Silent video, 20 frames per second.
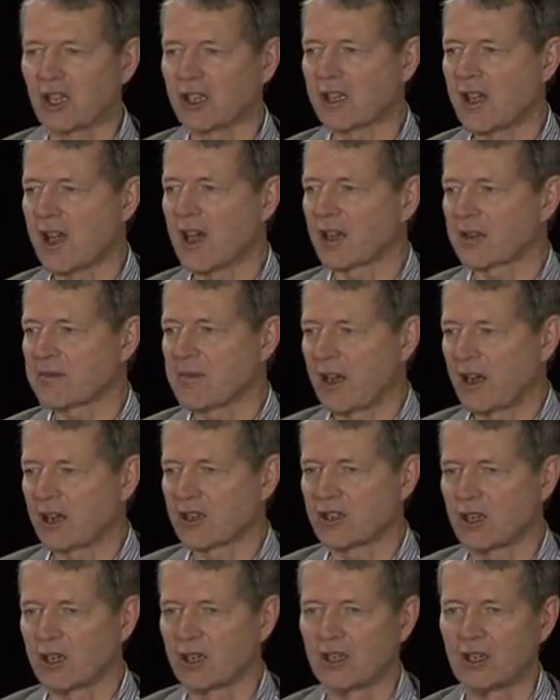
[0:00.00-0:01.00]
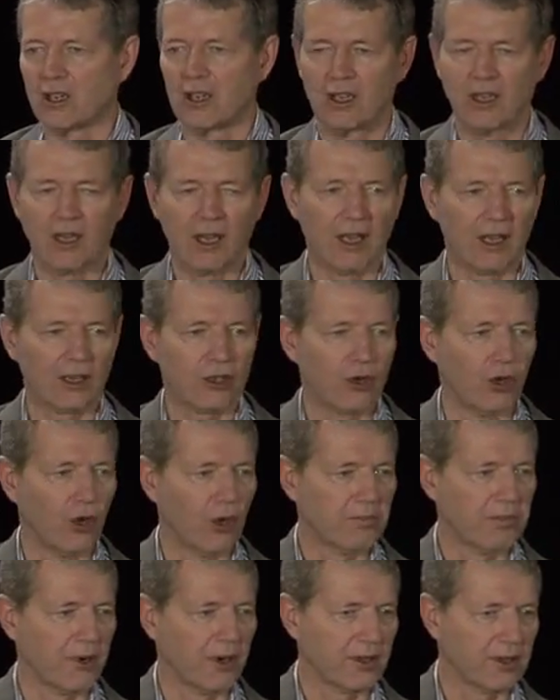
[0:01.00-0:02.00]
account manager
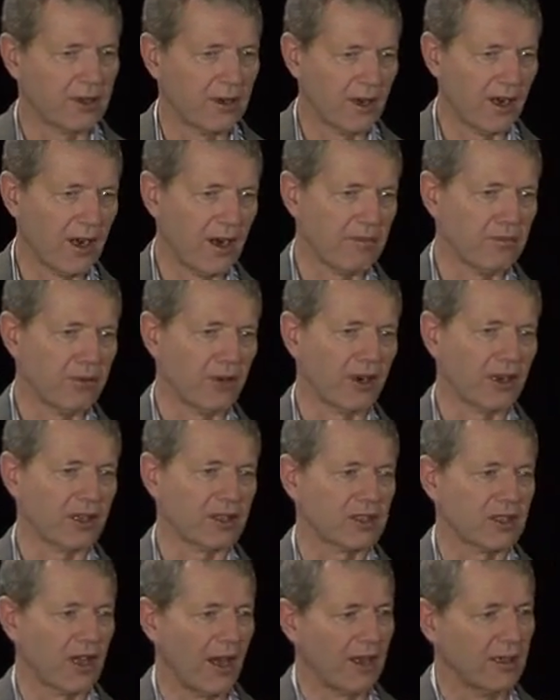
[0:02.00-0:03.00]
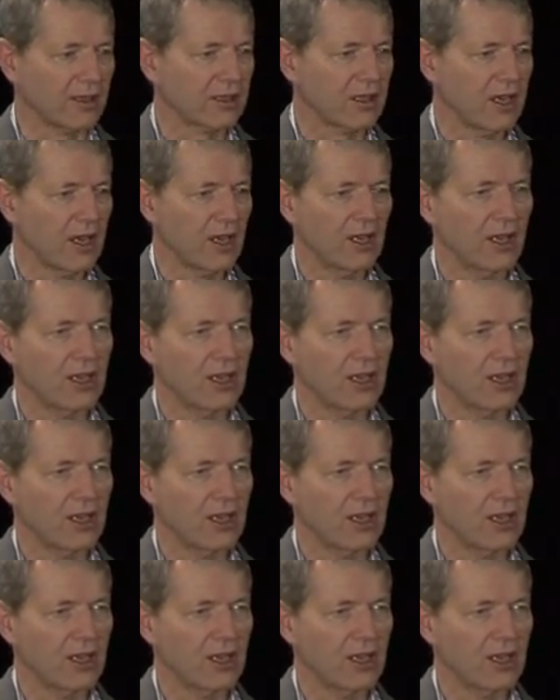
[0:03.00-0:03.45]
corporate product sales.